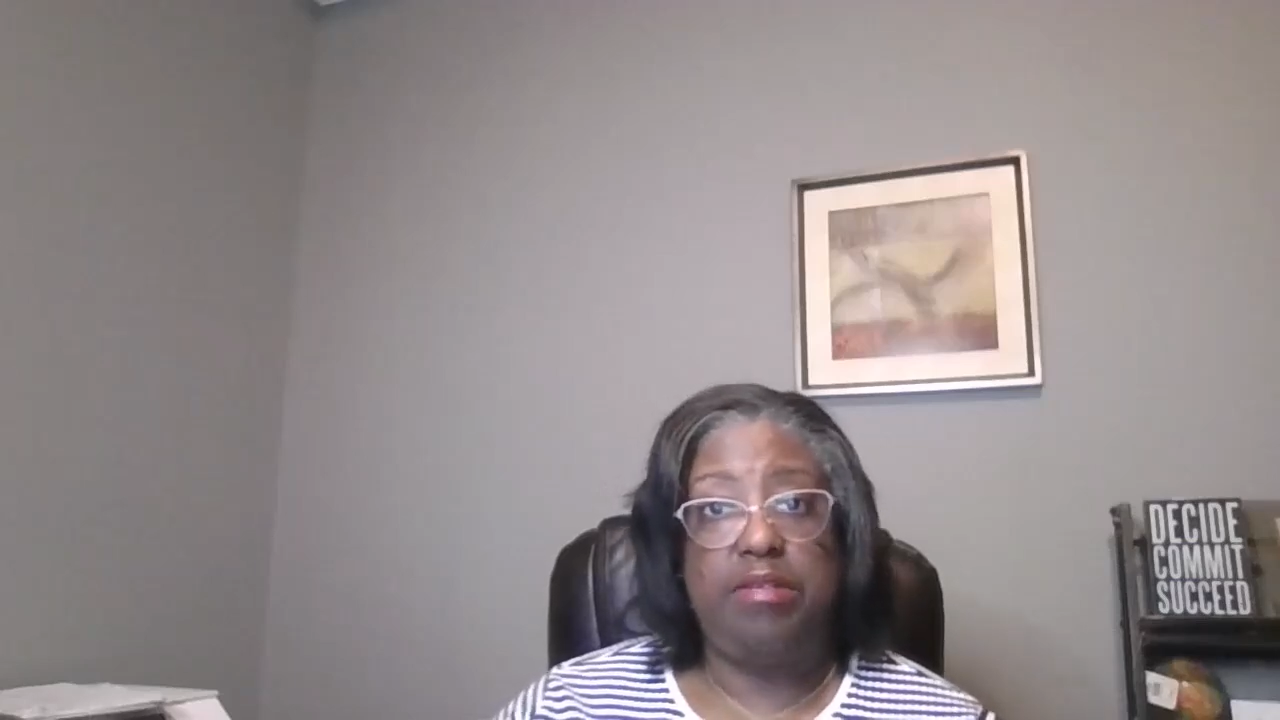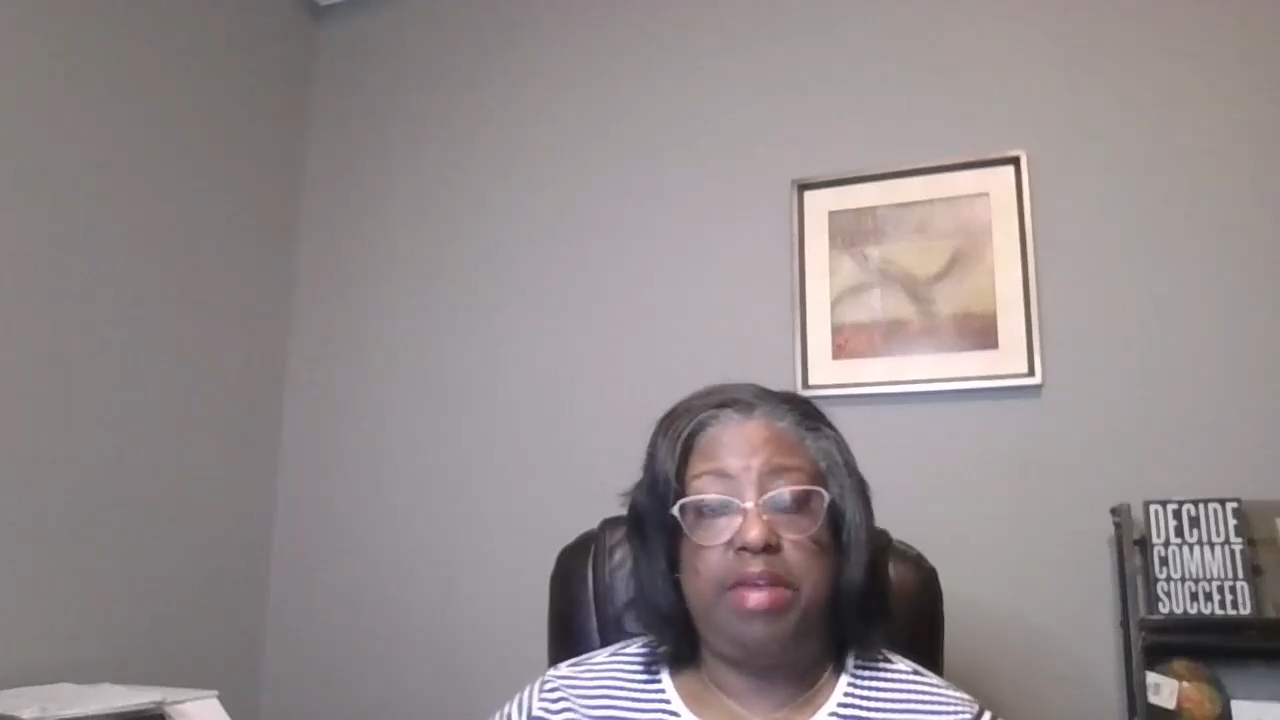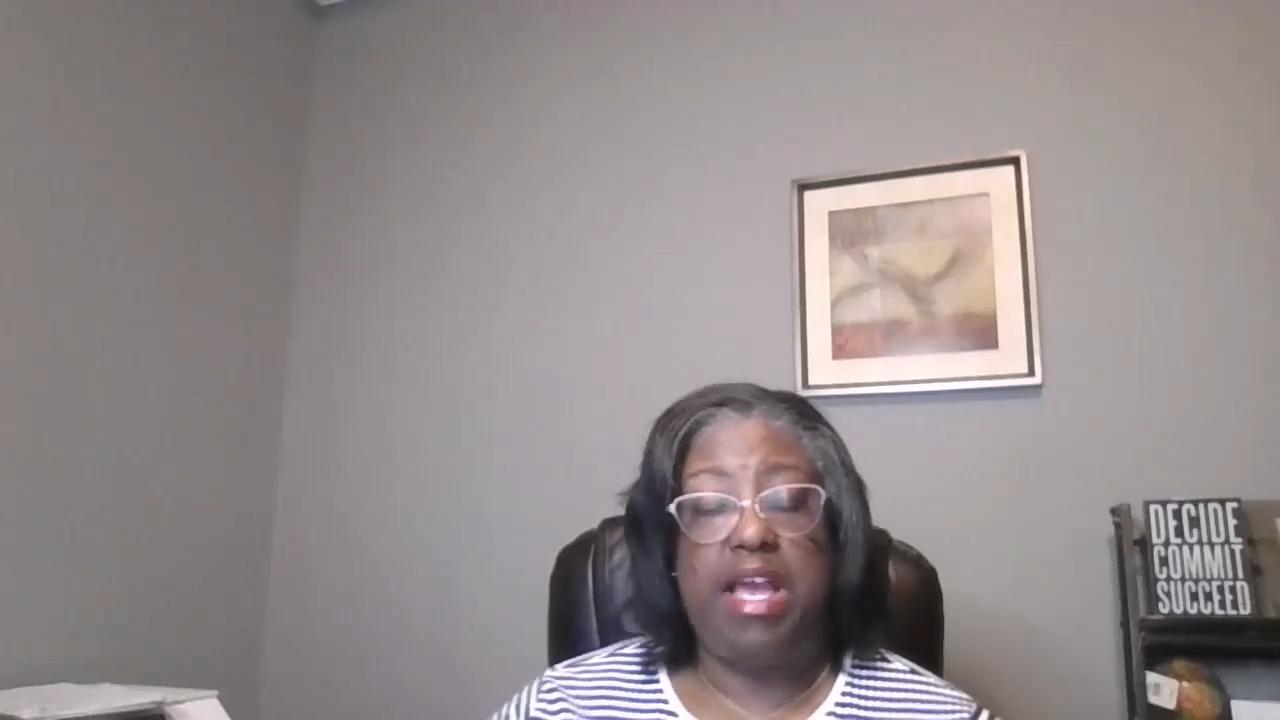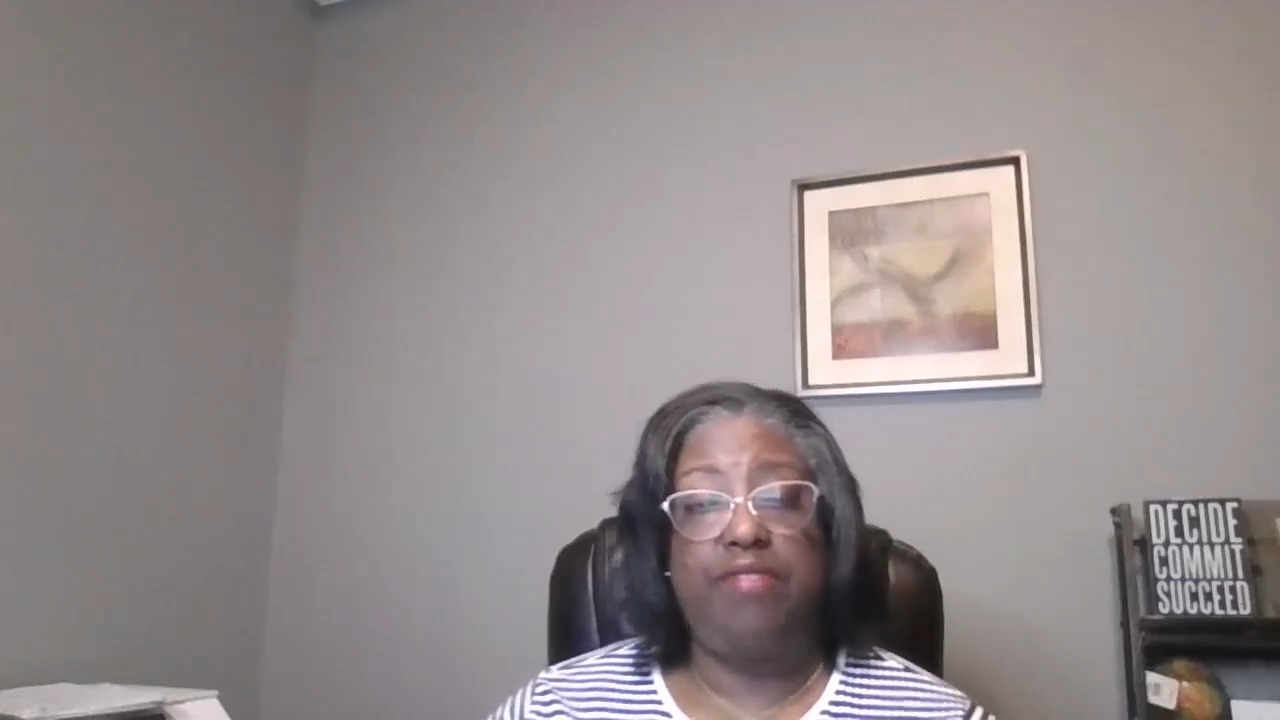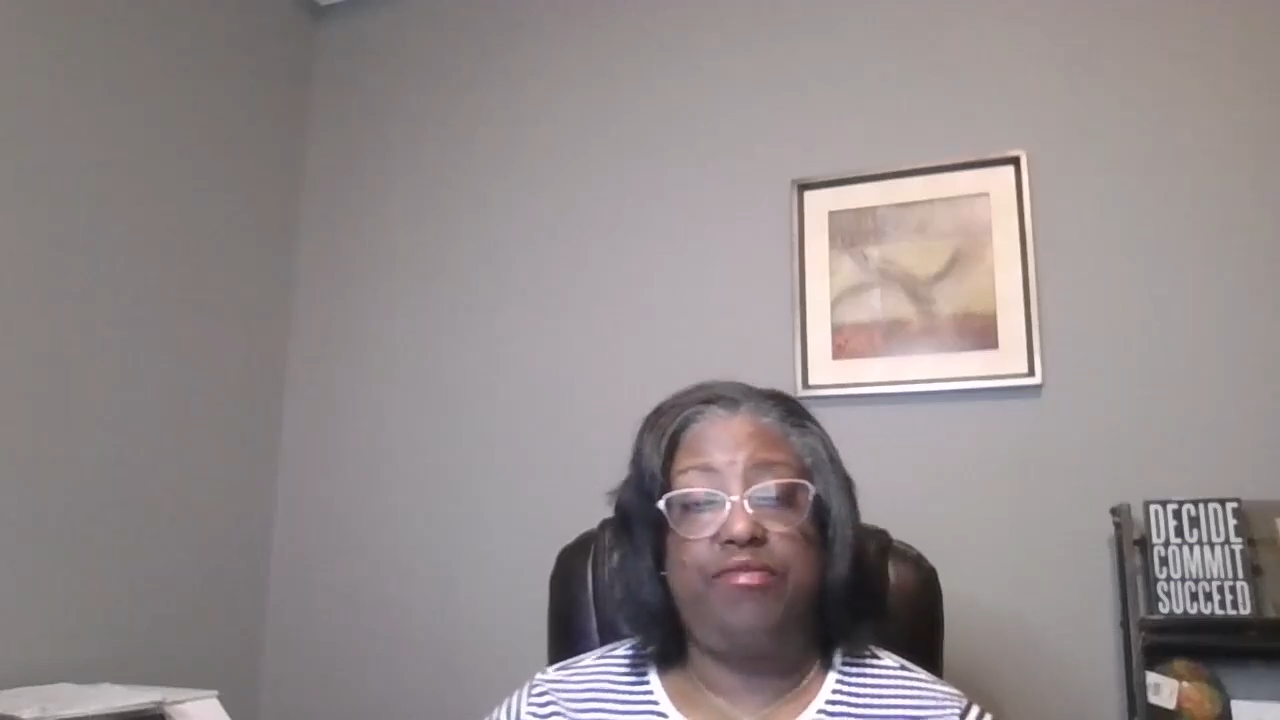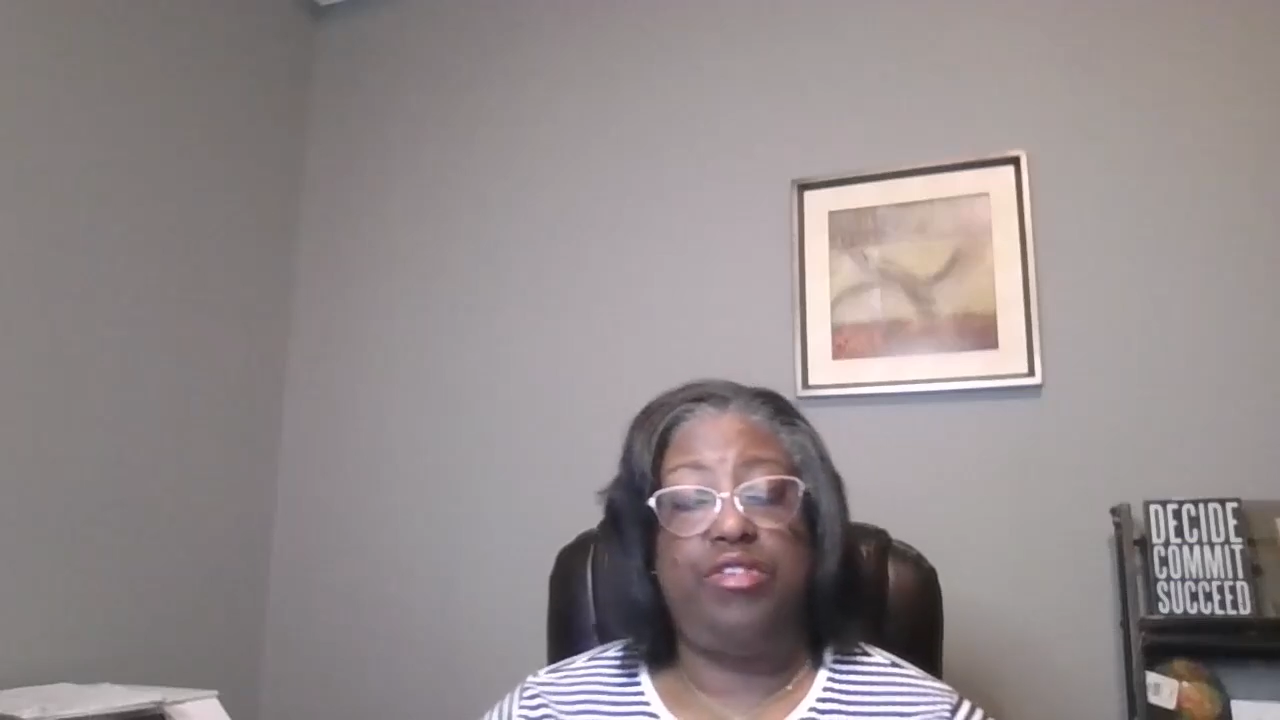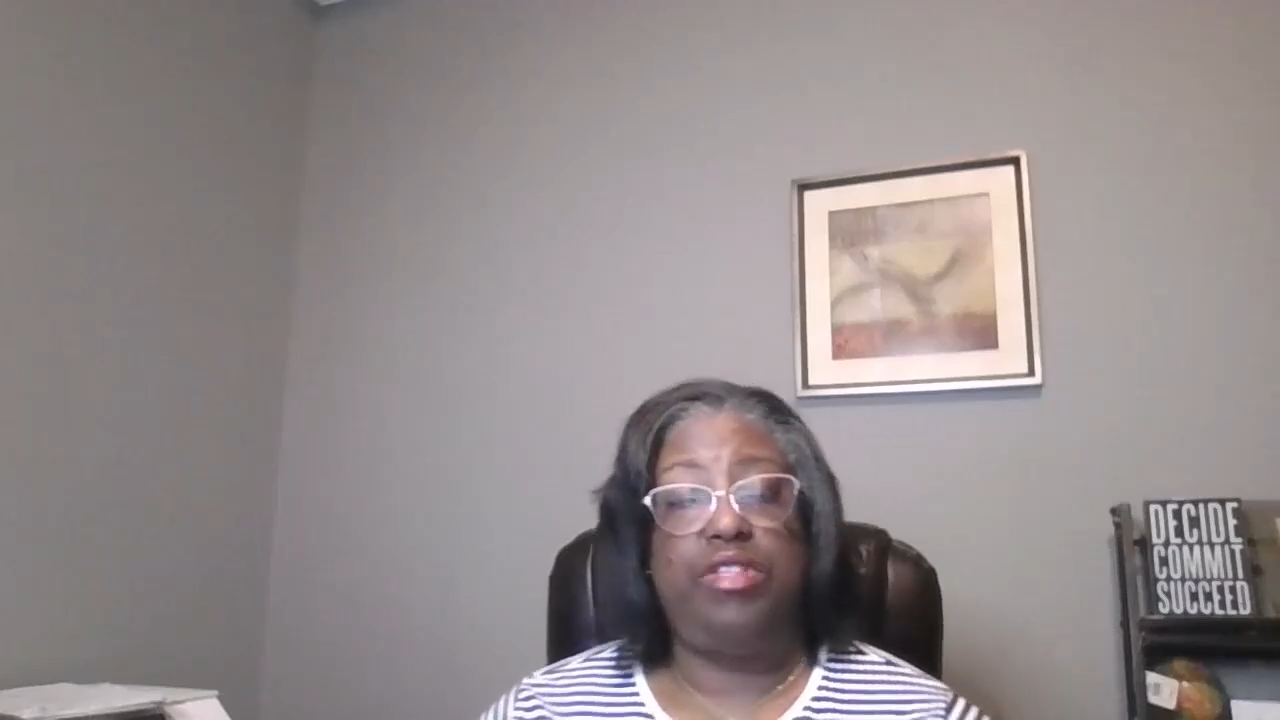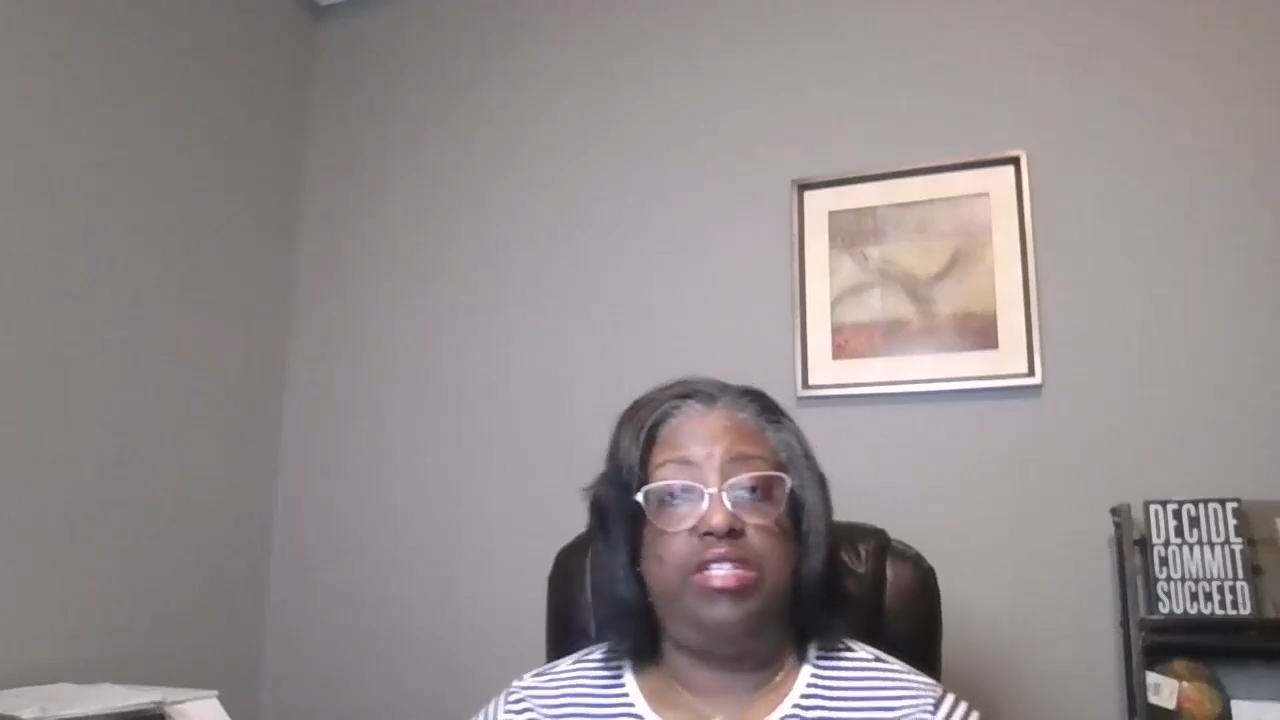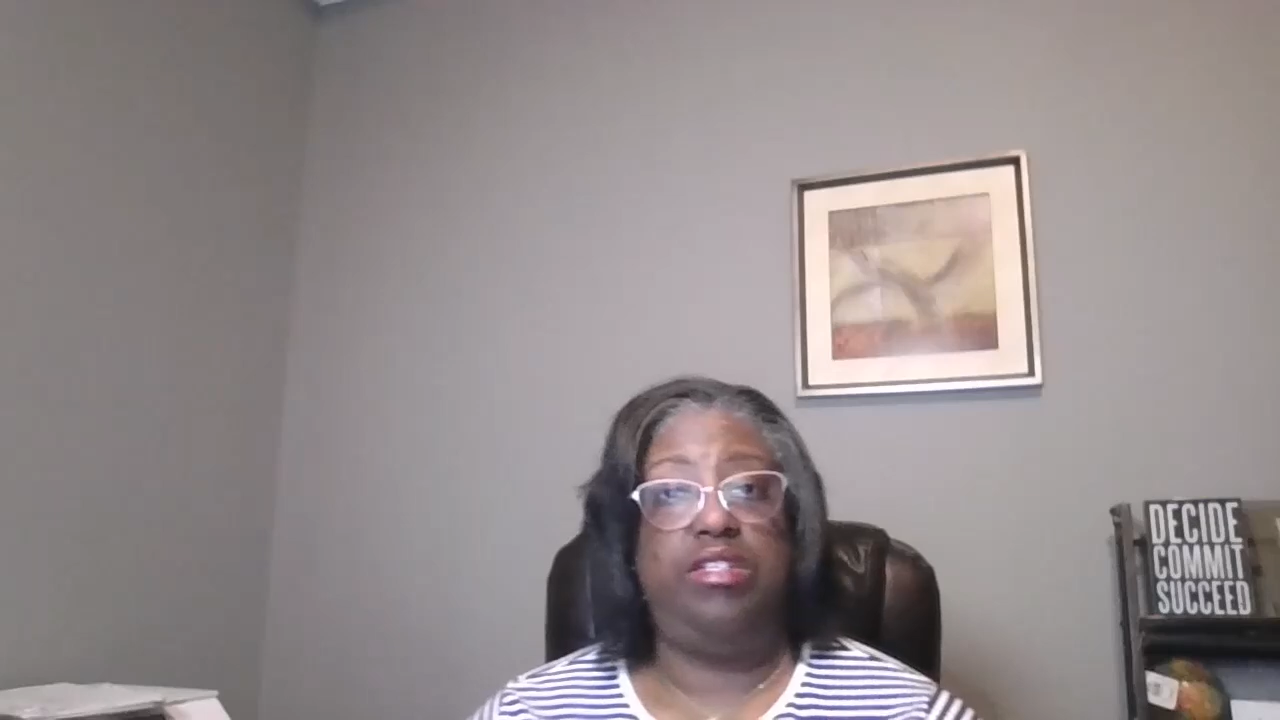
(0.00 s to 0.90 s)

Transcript: impactful